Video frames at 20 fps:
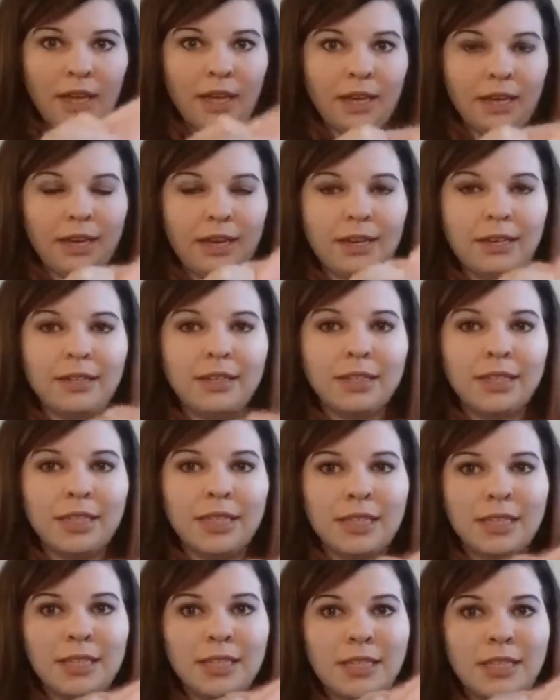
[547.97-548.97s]
and
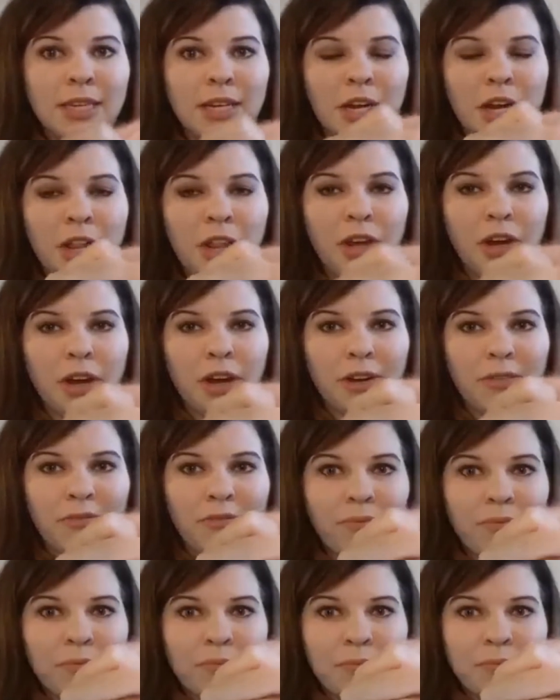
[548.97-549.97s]
this is another
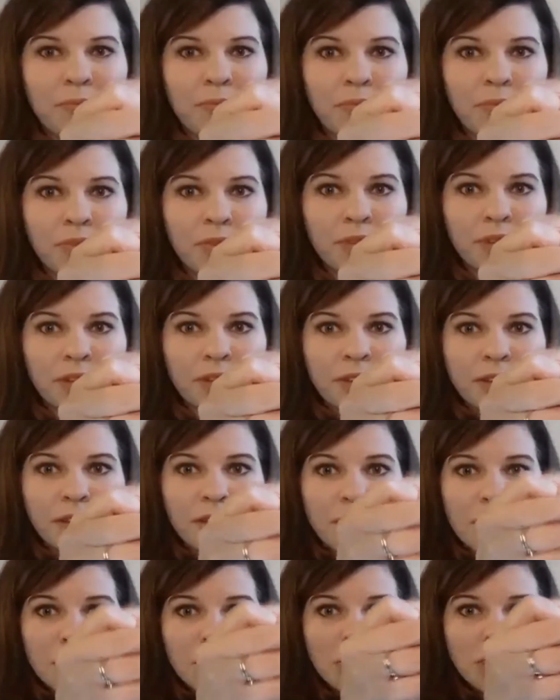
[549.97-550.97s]

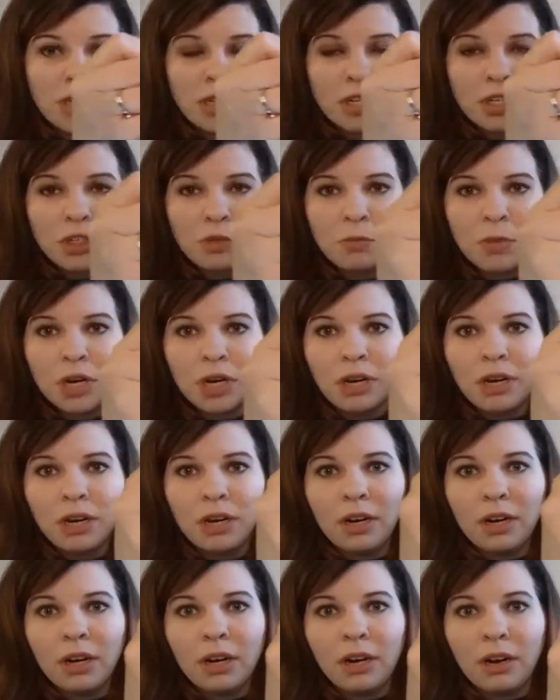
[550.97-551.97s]
stitch
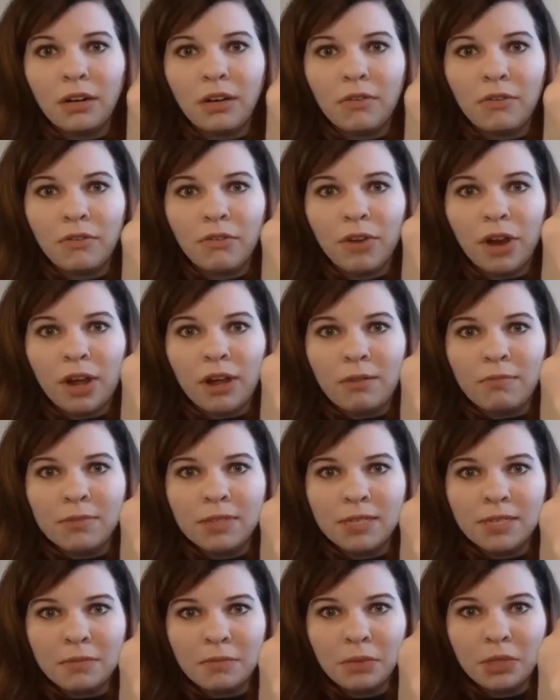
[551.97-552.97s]
marker
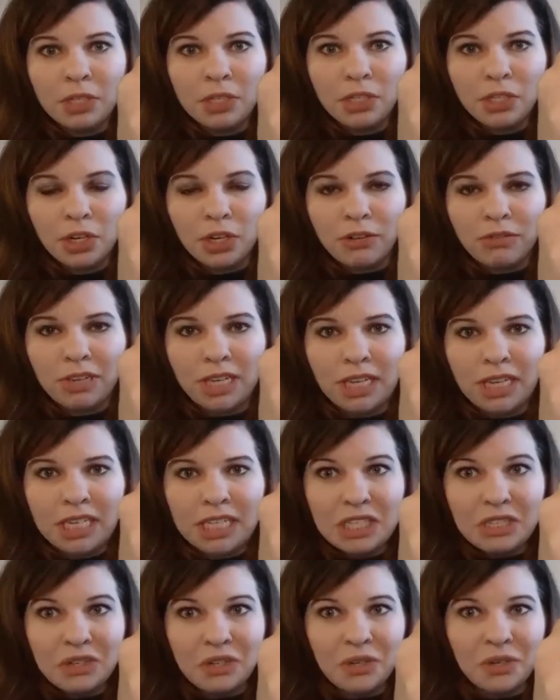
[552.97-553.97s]
from Simply
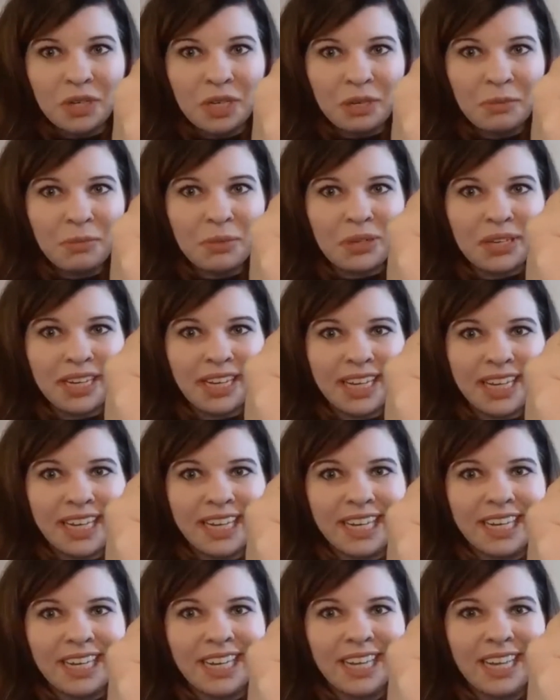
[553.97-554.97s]
Serving, Boogie
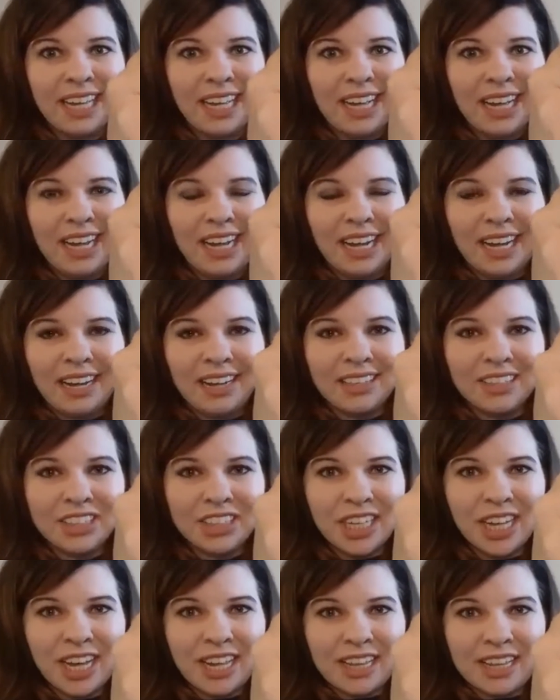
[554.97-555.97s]
Boogie. Uh,
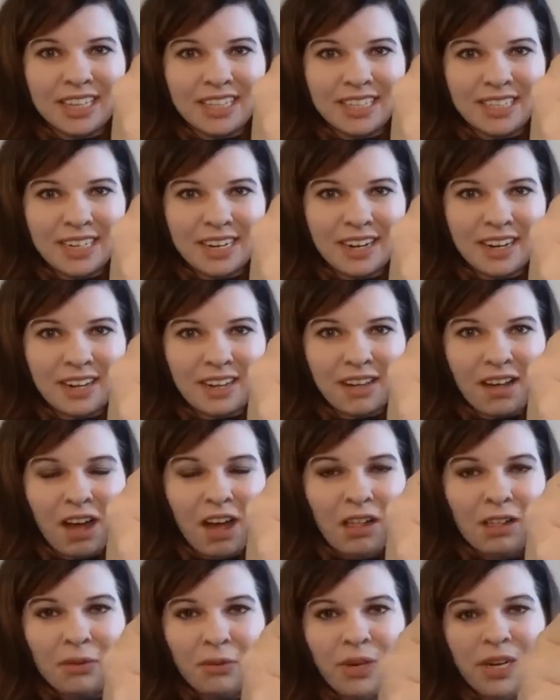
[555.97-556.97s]
she had this in a
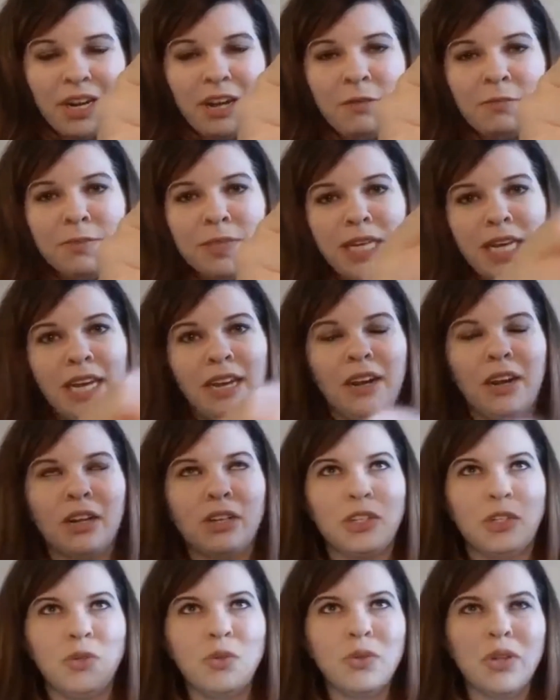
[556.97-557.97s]
Halloween update
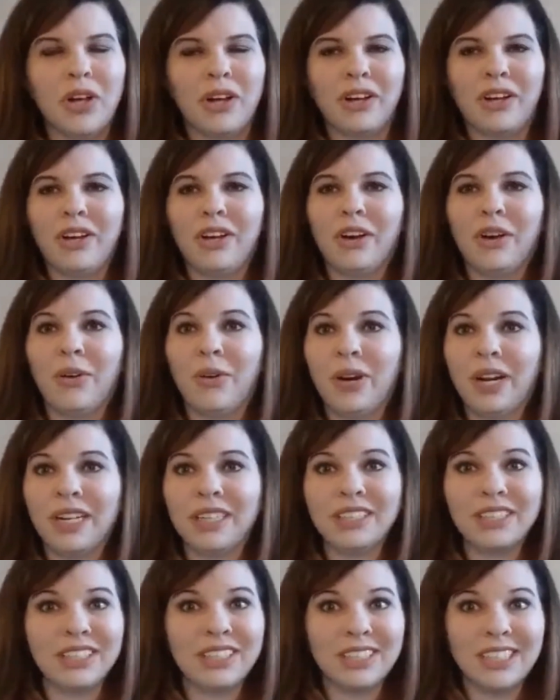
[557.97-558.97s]
not too long ago, and
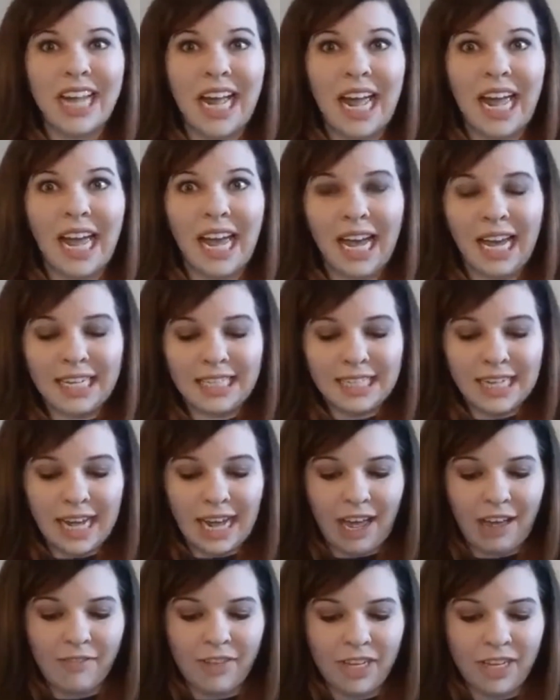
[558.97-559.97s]
I just had to
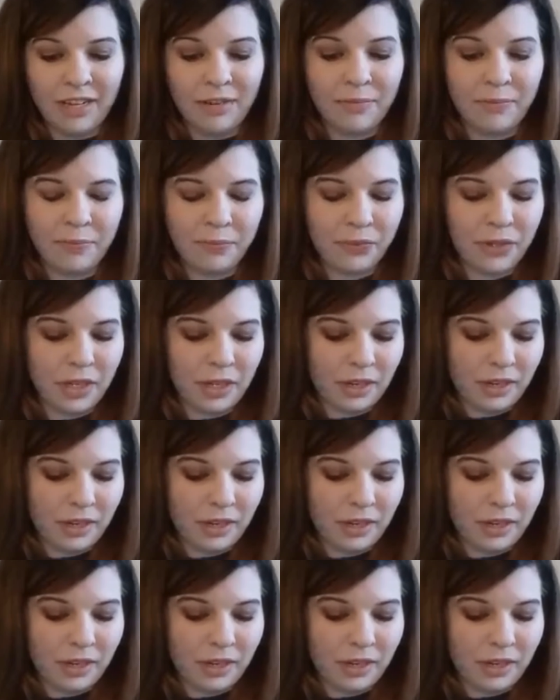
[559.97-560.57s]
have it.